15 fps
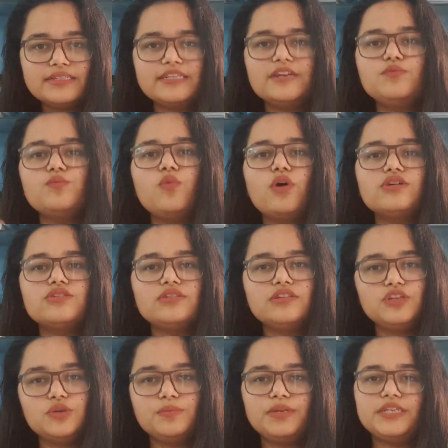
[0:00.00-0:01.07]
understand
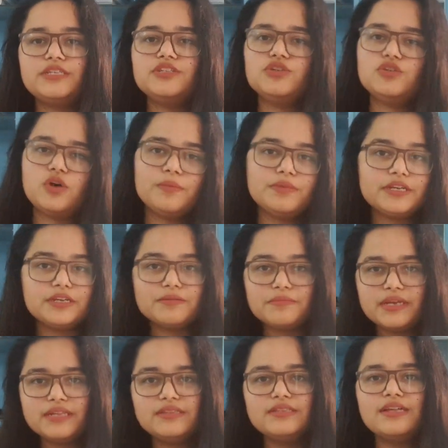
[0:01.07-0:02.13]
what the numerator
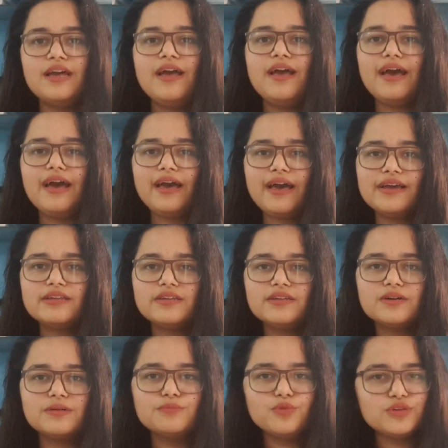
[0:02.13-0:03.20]
denominator means,
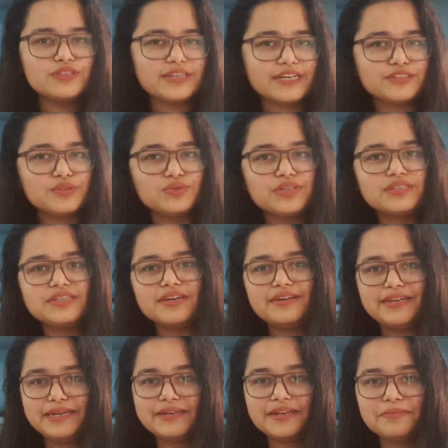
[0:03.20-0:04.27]
and most science students
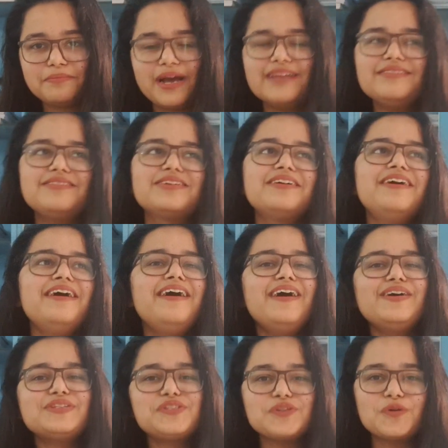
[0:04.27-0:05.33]
are great at math.
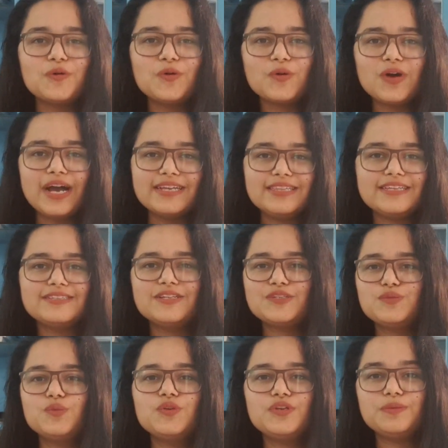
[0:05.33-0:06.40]
So I
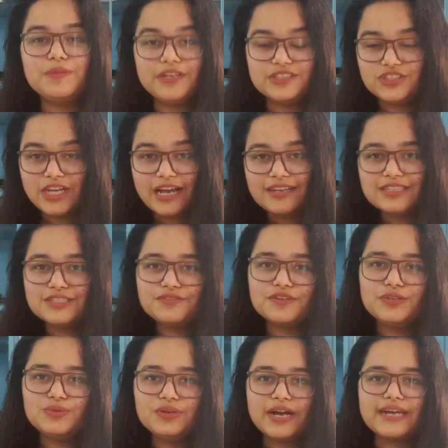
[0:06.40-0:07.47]
think this wouldn't be a challenge
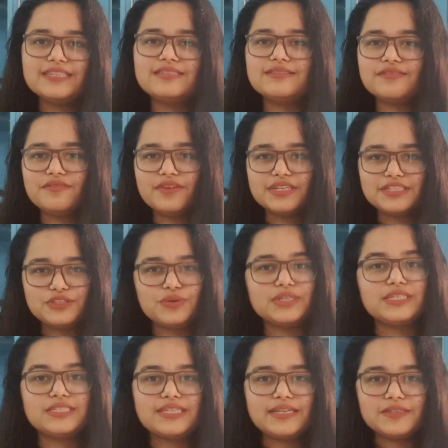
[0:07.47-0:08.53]
for you guys once
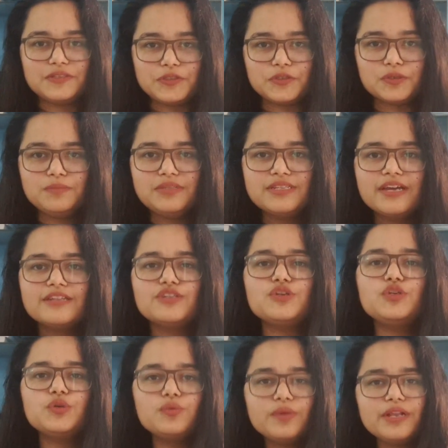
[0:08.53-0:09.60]
you understand the terms.
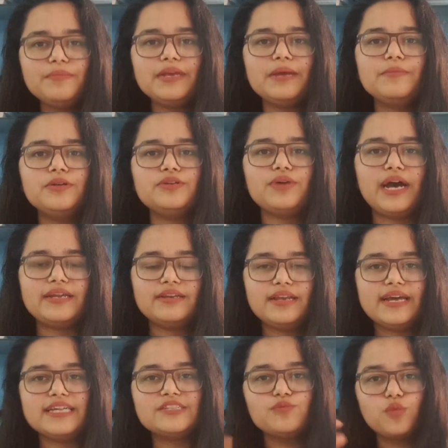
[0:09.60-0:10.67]
So you will be able to
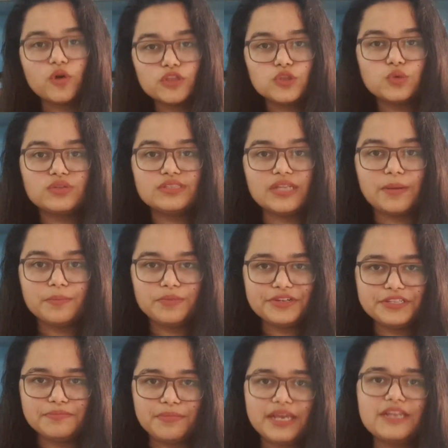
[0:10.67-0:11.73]
analyze what those
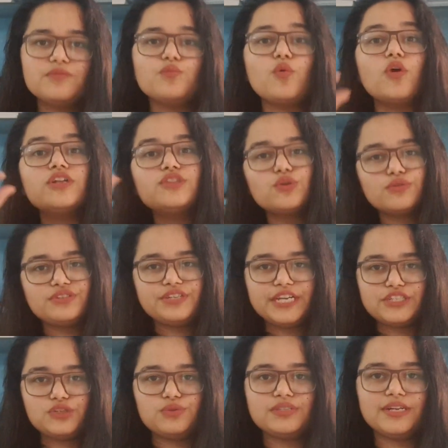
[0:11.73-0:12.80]
numbers mean, what
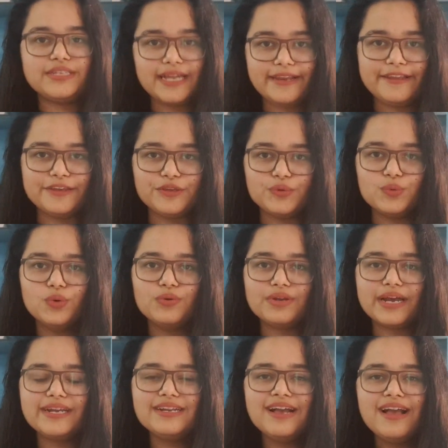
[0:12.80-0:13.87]
those ratios are telling you,
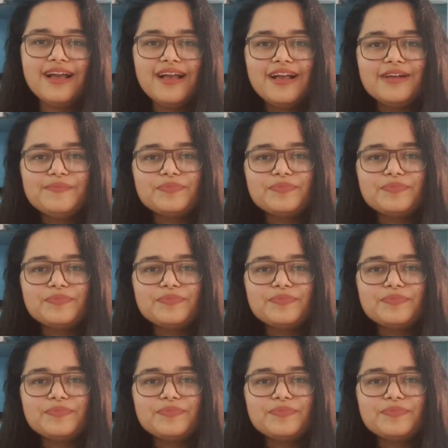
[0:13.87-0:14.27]
right?